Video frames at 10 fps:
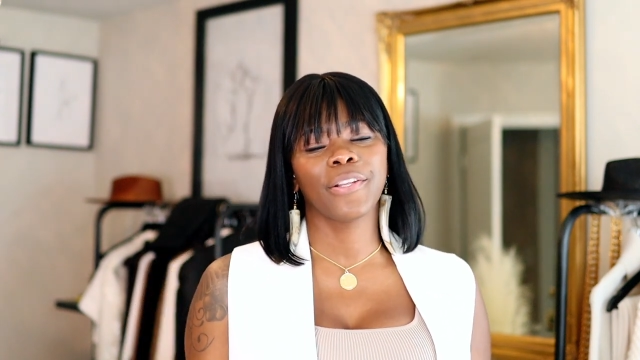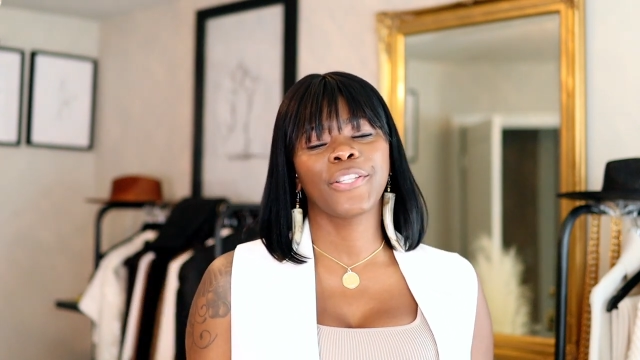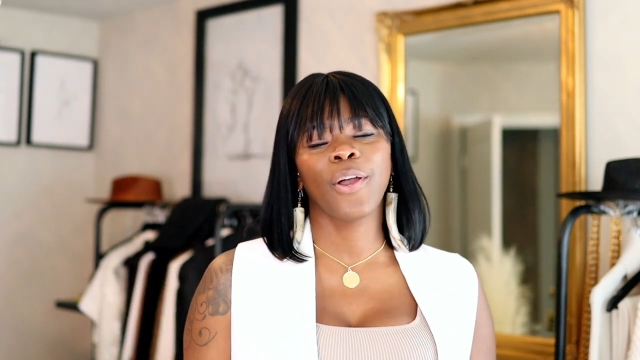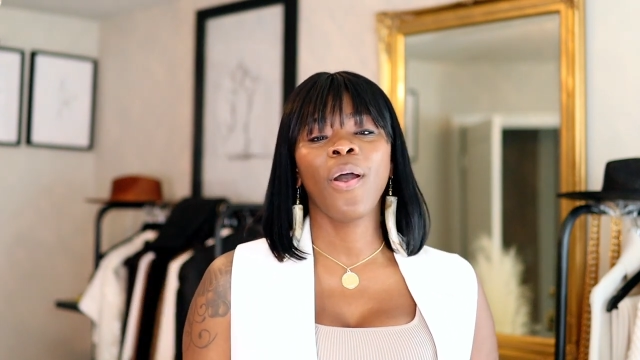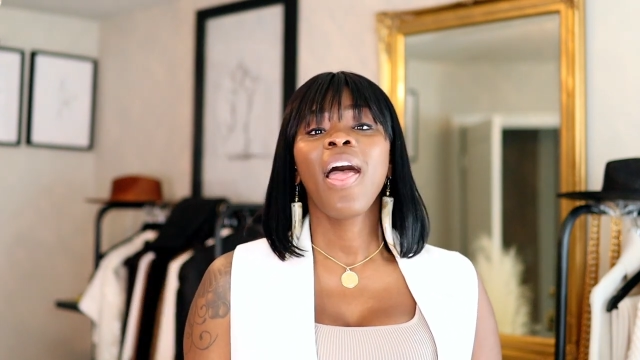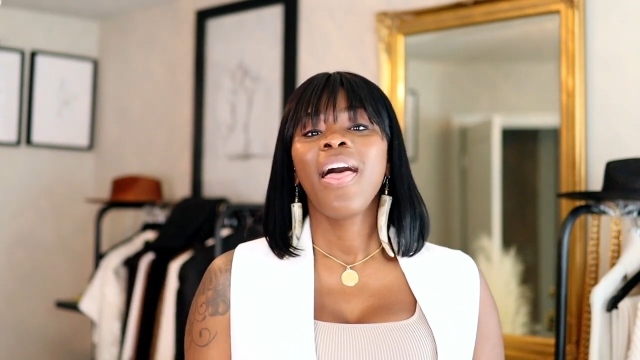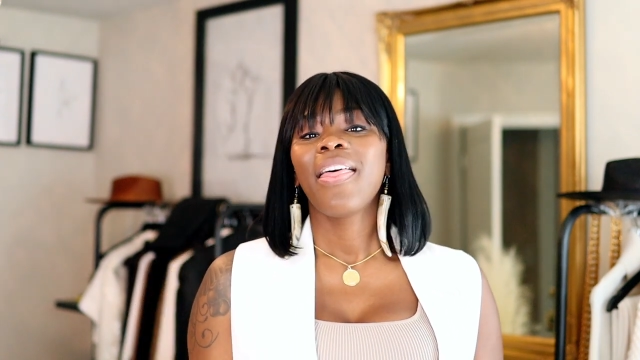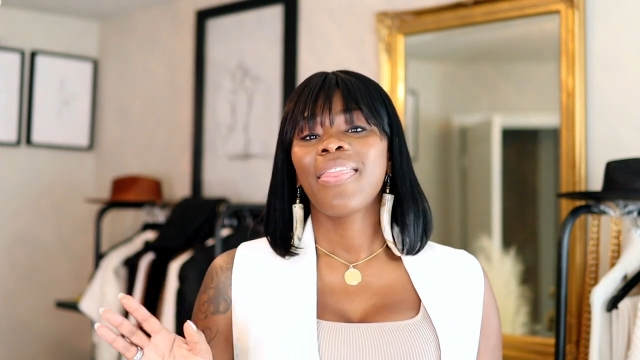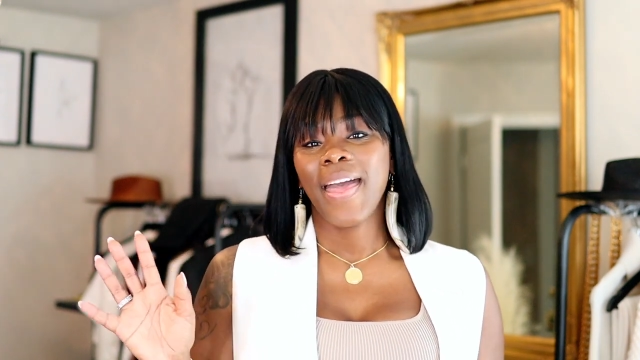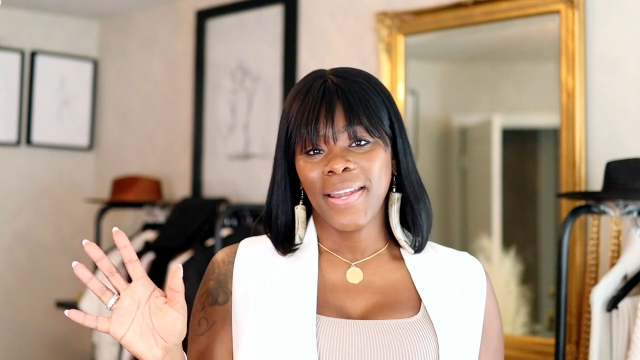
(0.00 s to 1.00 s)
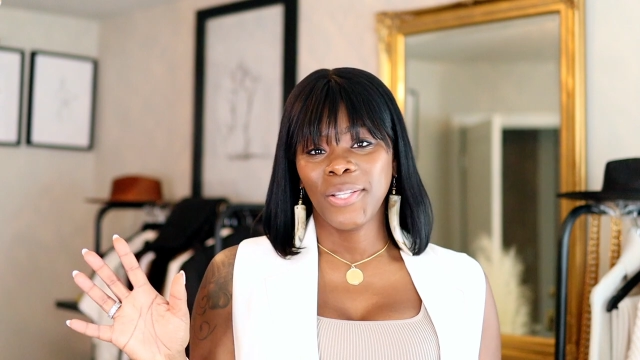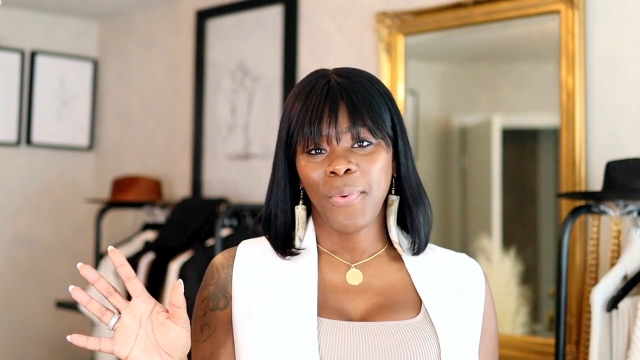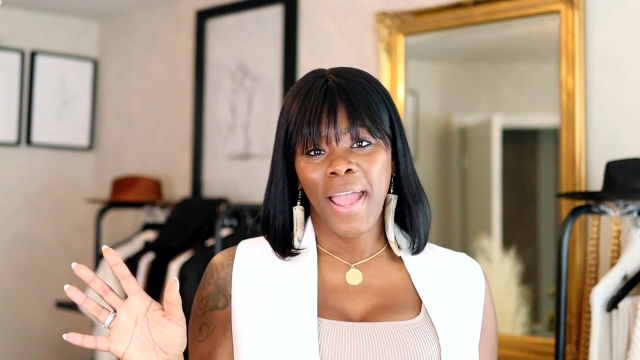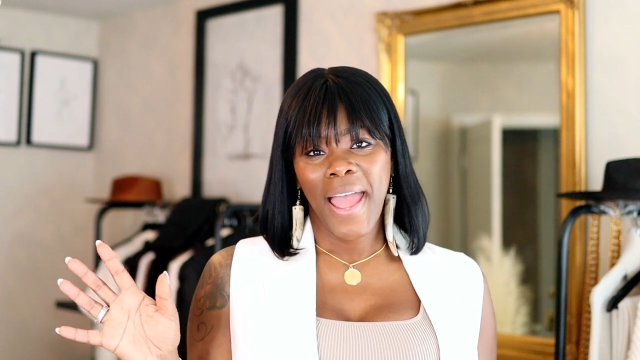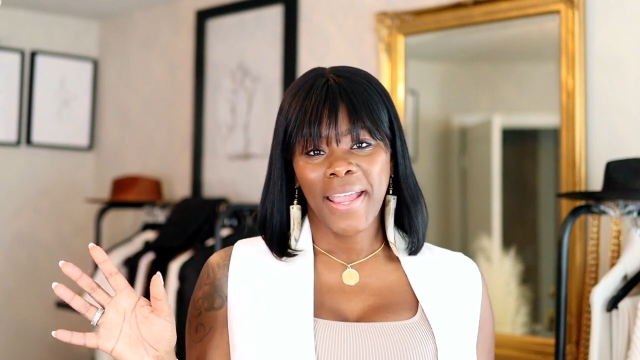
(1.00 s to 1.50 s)
So that is
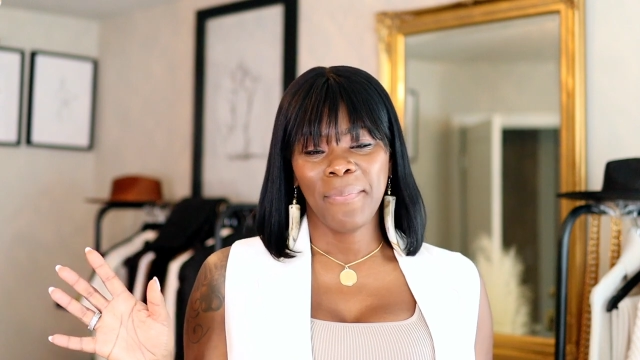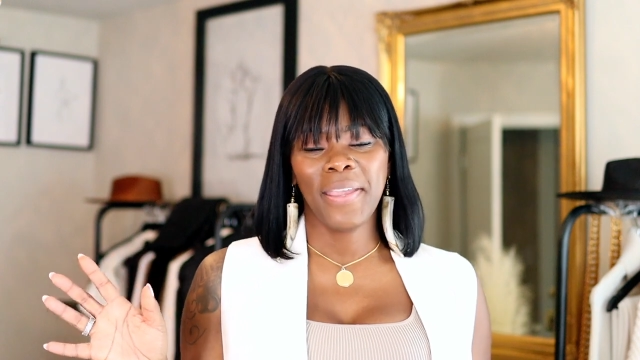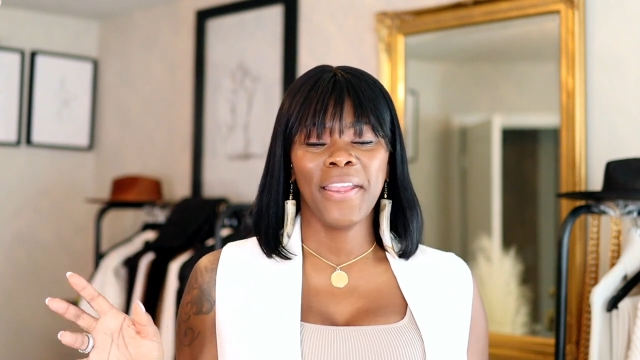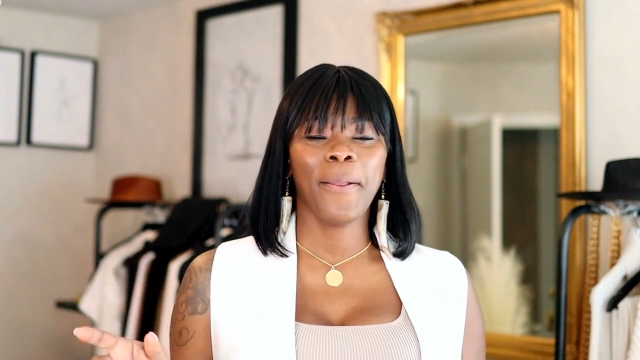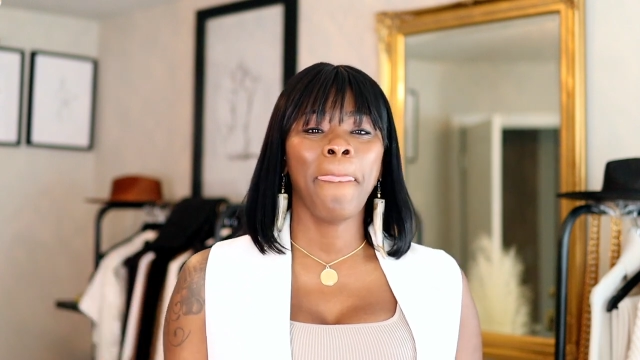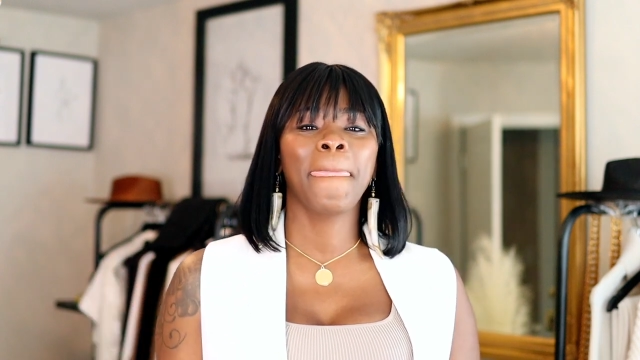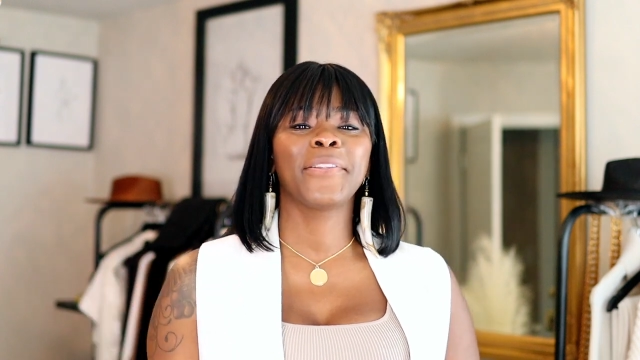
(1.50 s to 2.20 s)
why I am here.